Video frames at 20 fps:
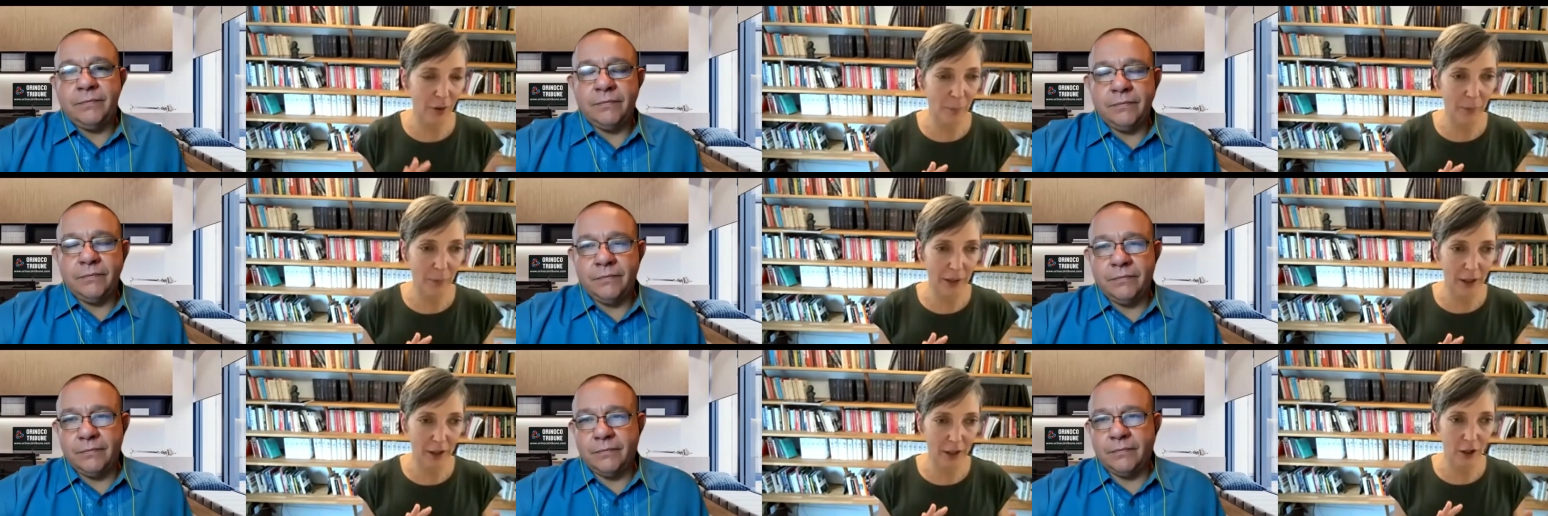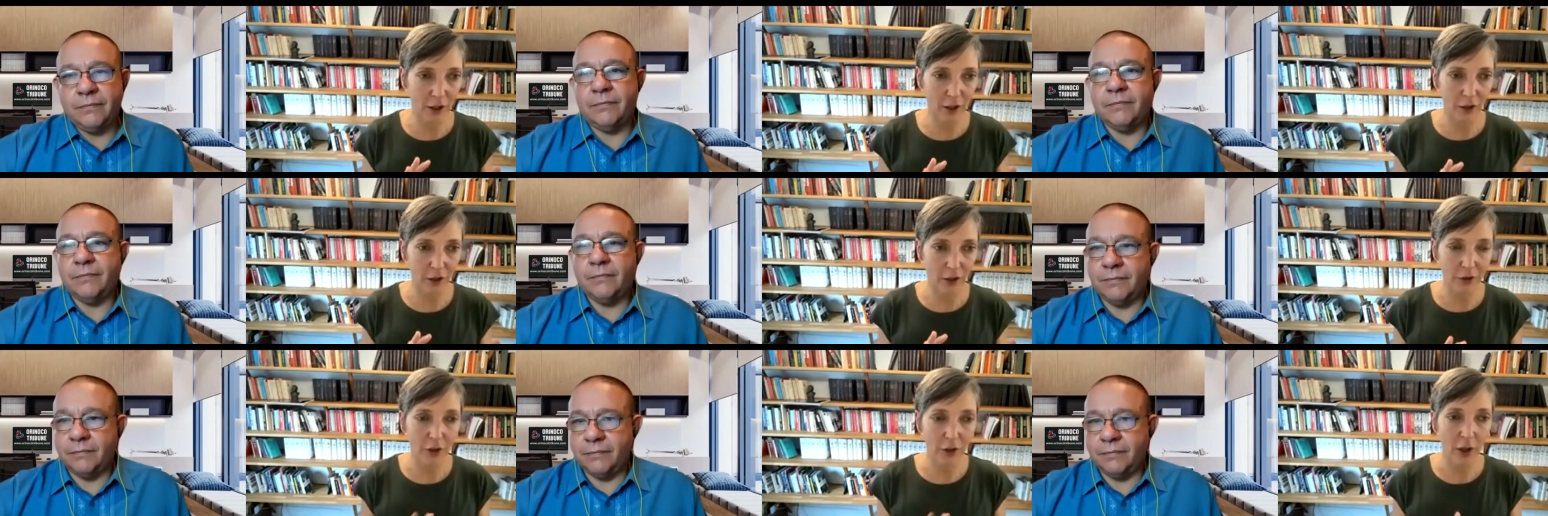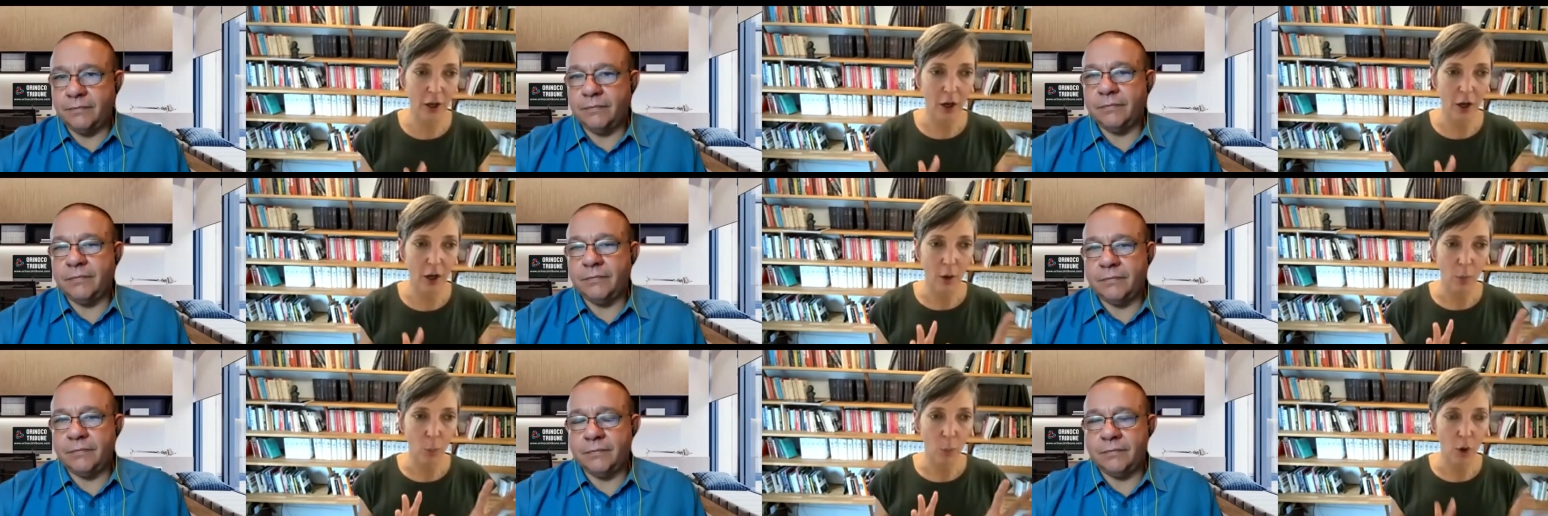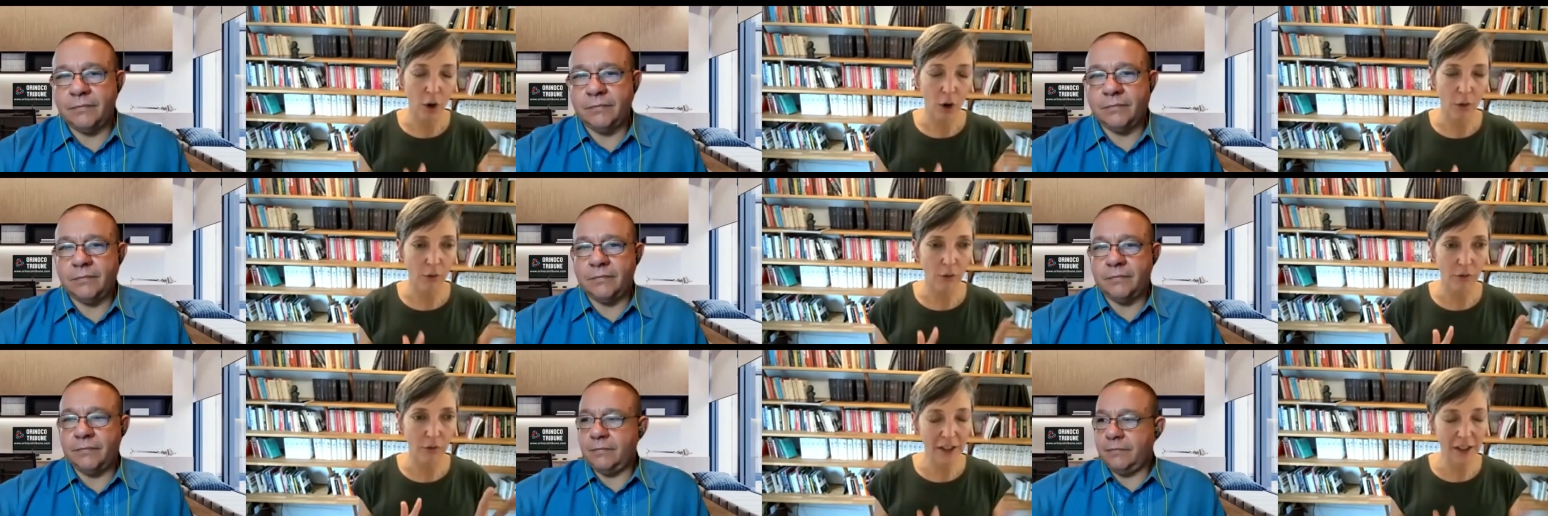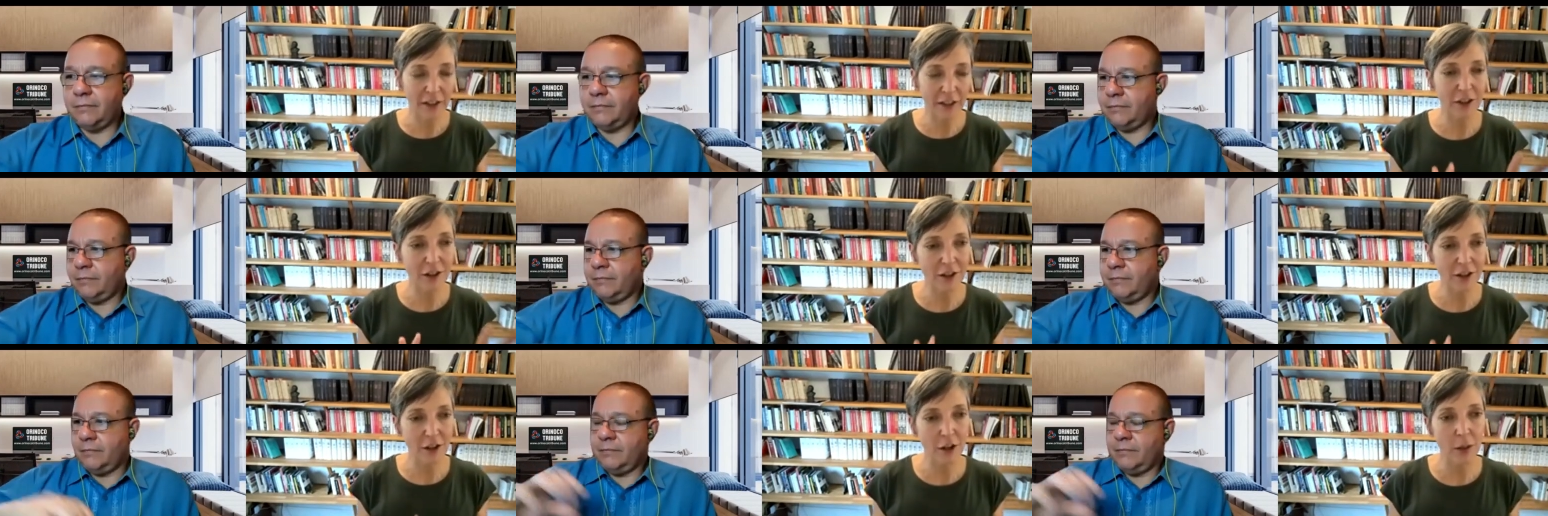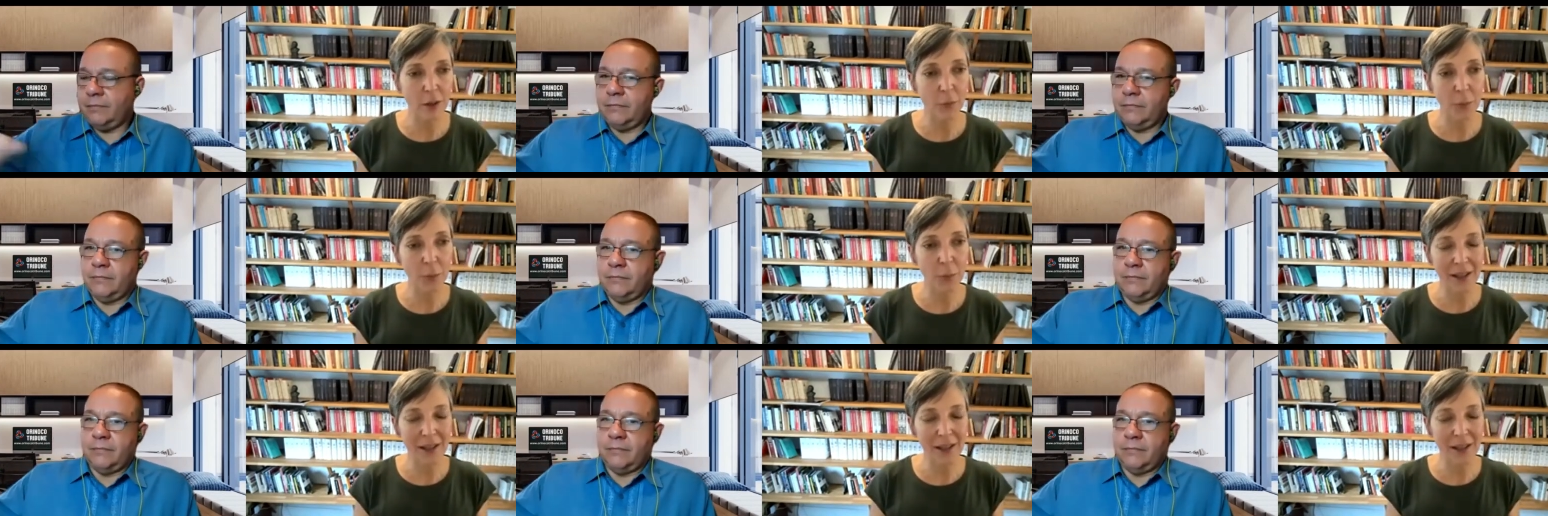Speaker 1: are being hurled, what really disturbs